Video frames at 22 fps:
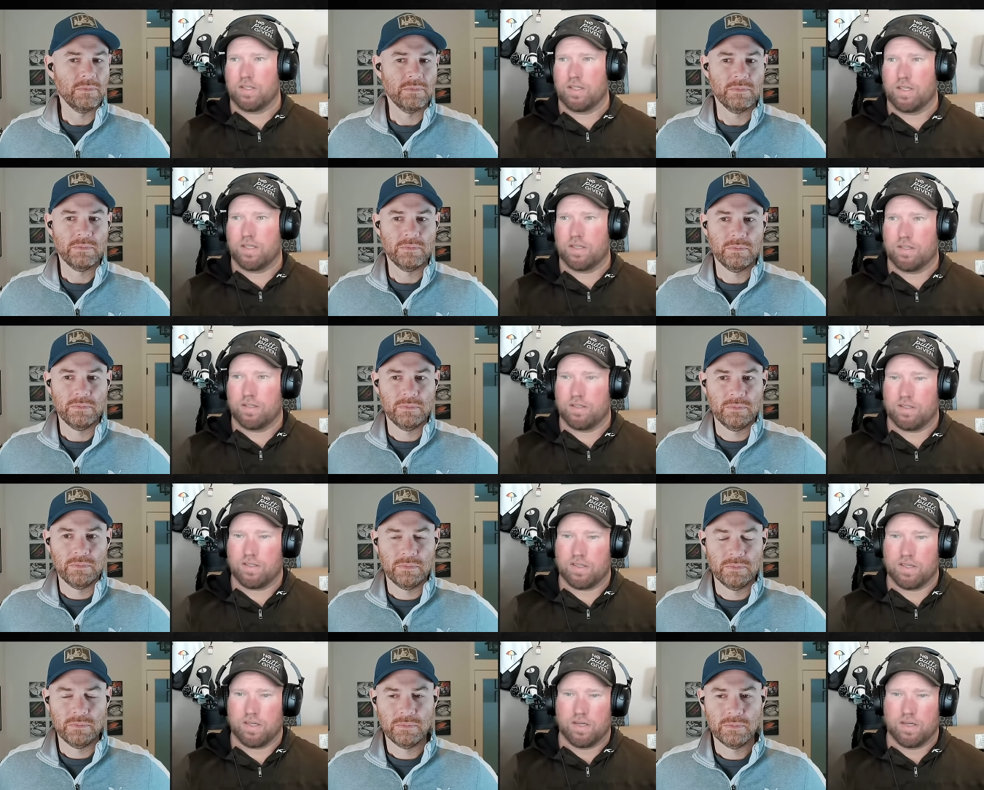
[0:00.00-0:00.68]

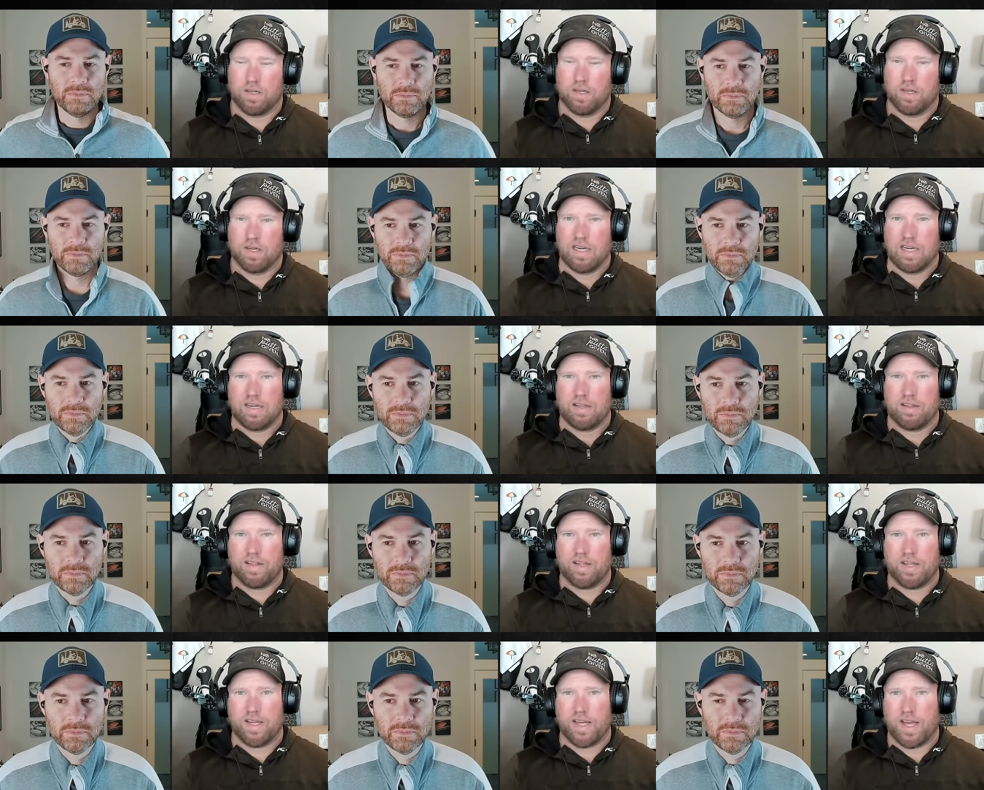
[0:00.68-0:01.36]
Speaker 1: is
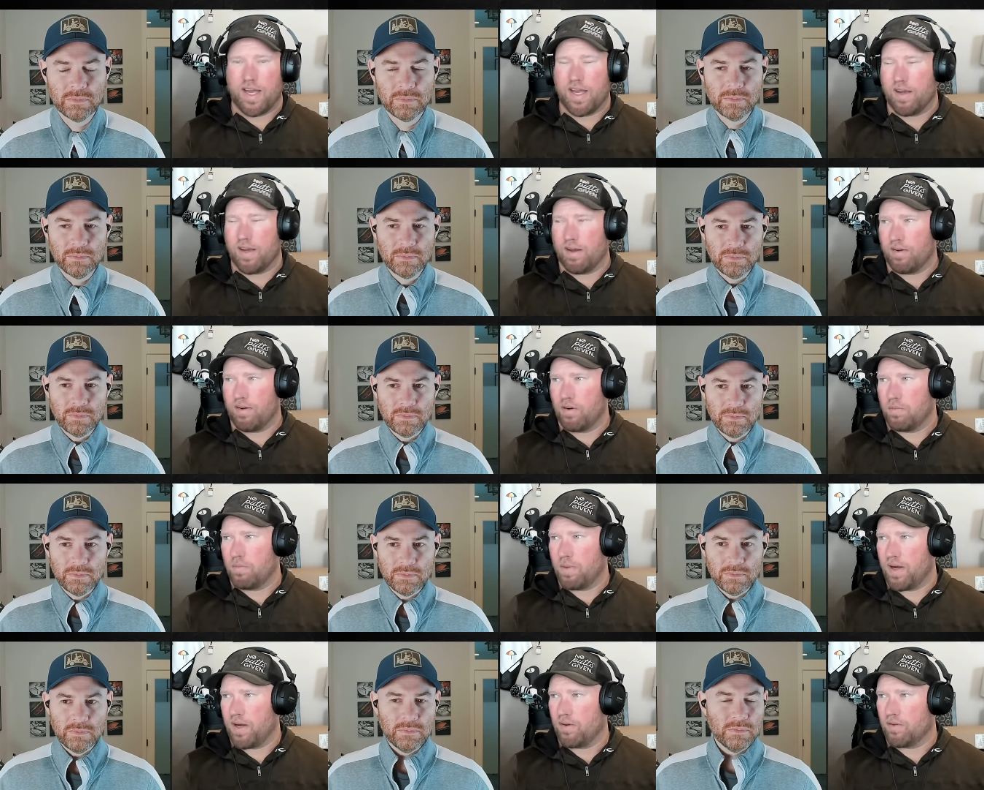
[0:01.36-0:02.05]
the 800
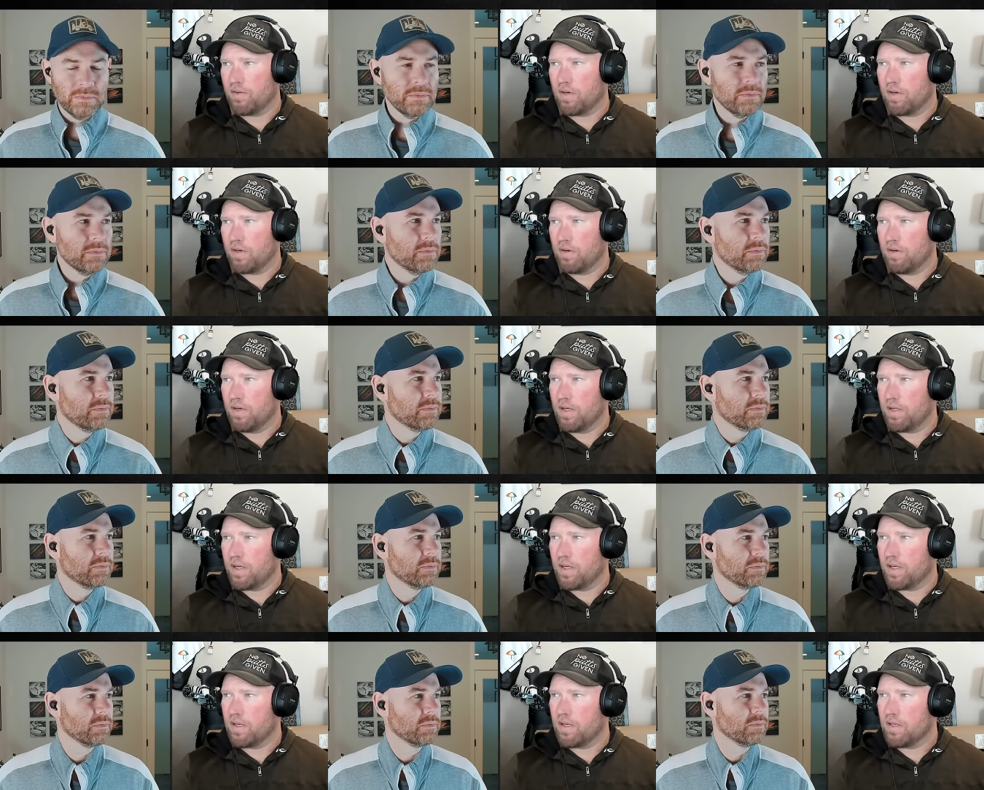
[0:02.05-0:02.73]
pound
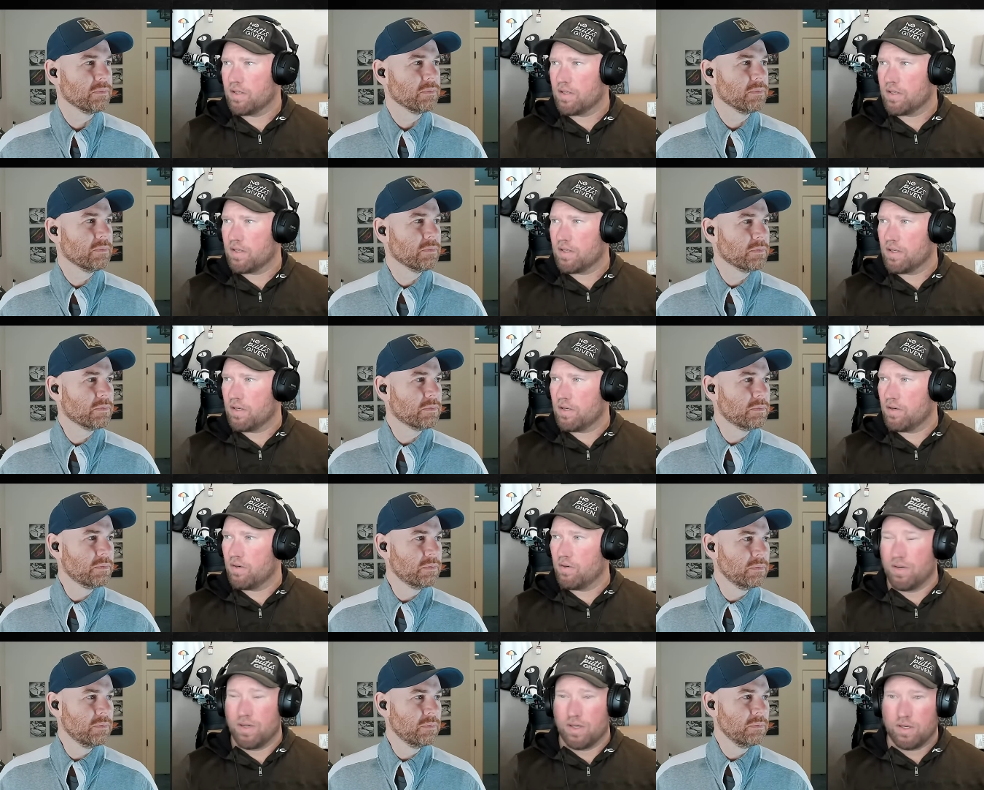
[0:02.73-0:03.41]
gorilla.
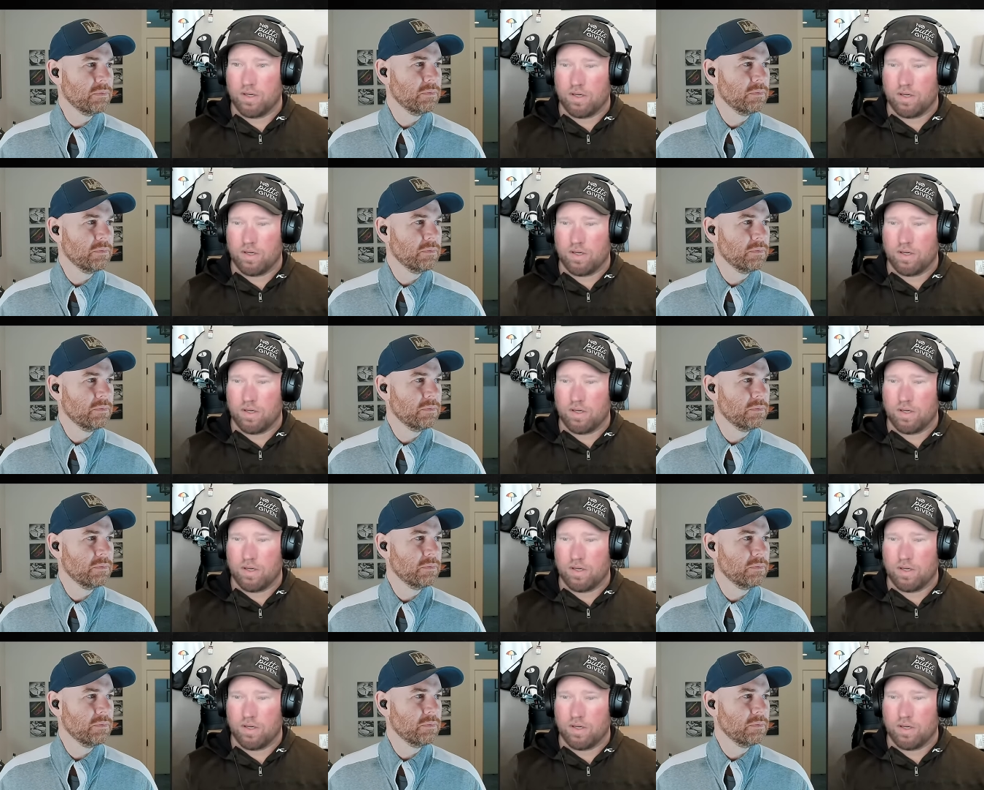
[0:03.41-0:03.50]
So,